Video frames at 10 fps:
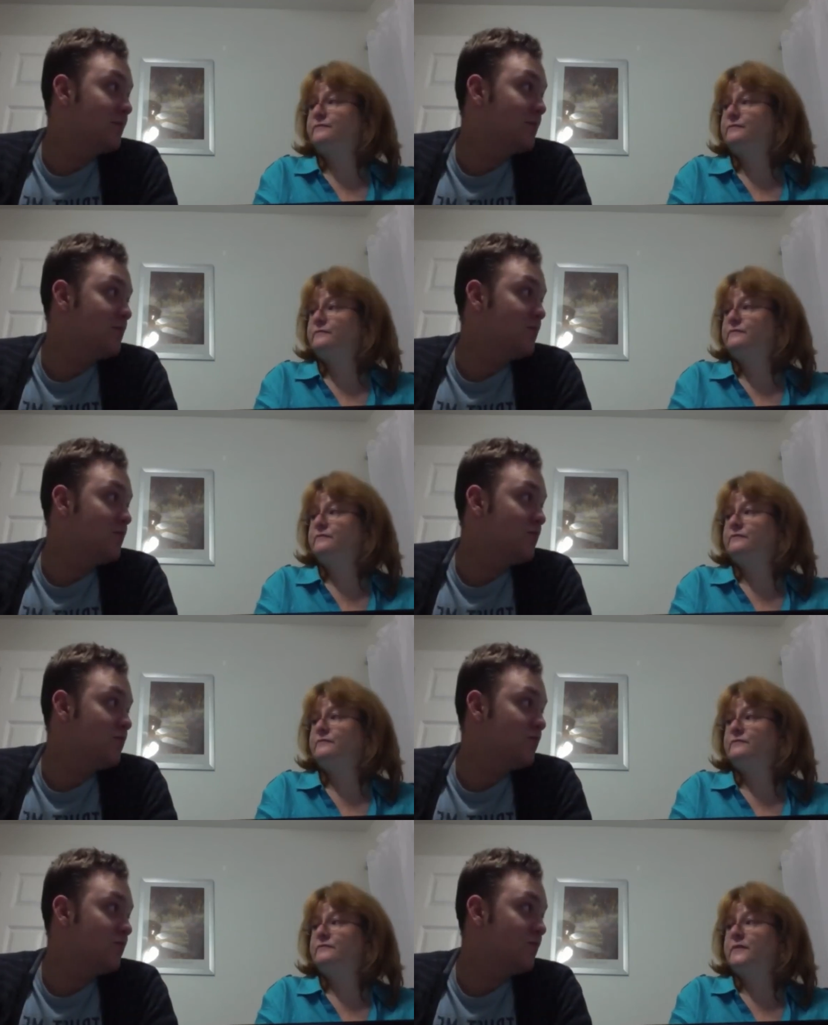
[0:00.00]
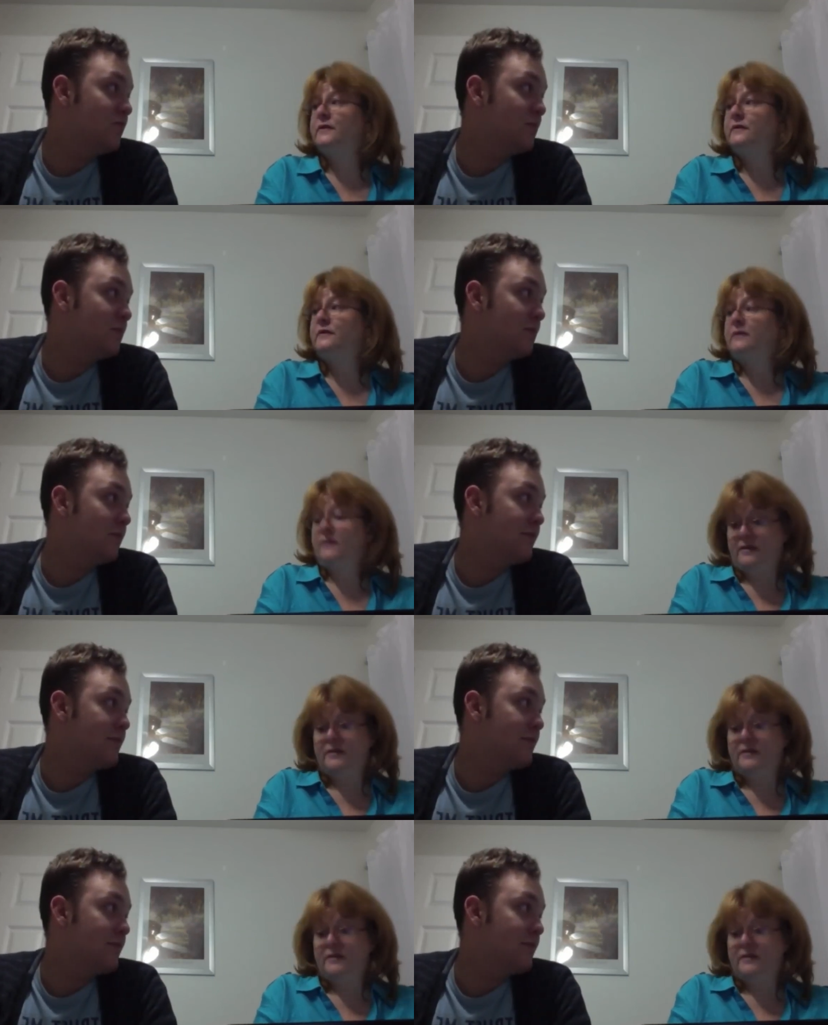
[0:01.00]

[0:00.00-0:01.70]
(no one is talking)